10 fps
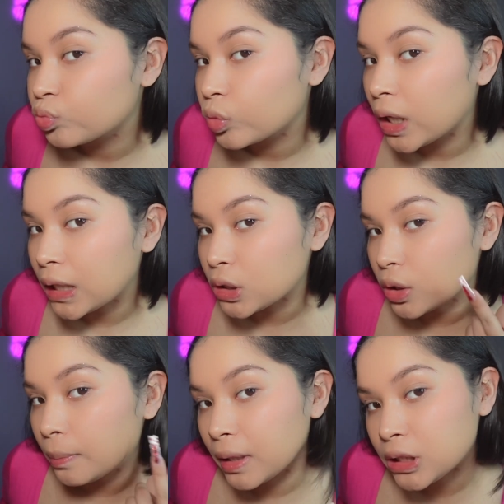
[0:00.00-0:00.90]
Okay,
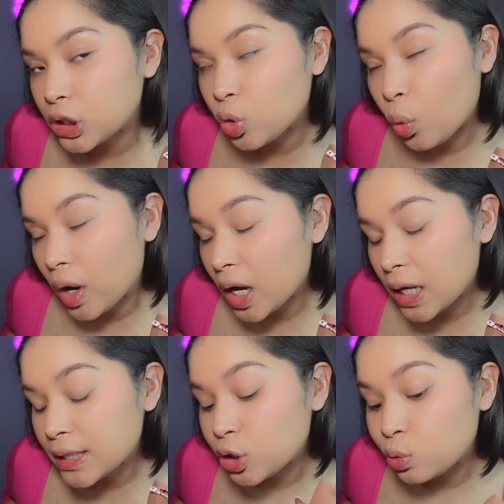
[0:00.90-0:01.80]
so the blush is
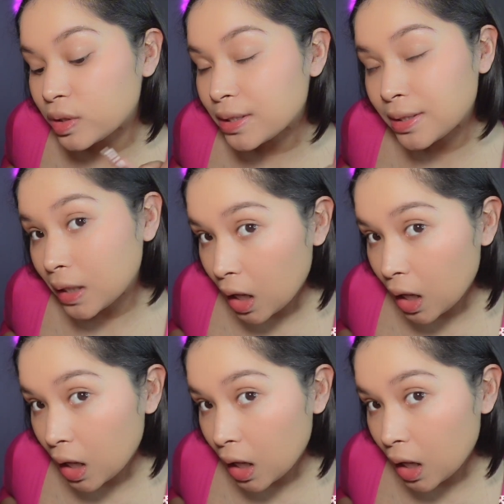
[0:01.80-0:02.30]
on. Do you see